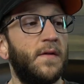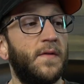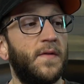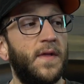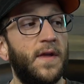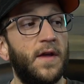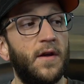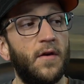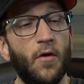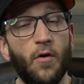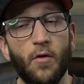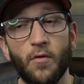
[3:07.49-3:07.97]

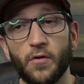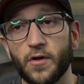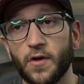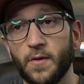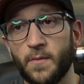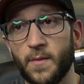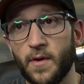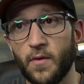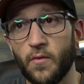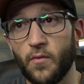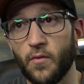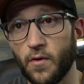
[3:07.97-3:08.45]
the
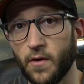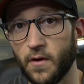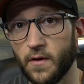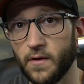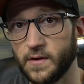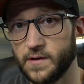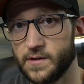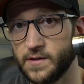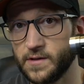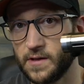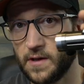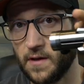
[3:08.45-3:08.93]
Ultimate
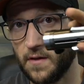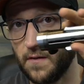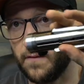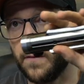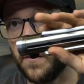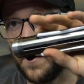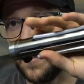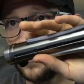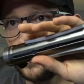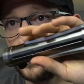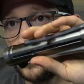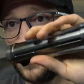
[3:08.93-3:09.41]
Works
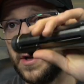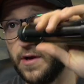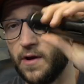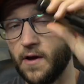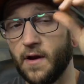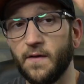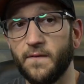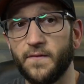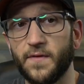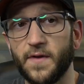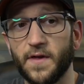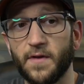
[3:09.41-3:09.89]
version
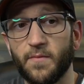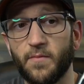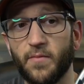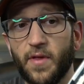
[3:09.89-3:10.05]
of this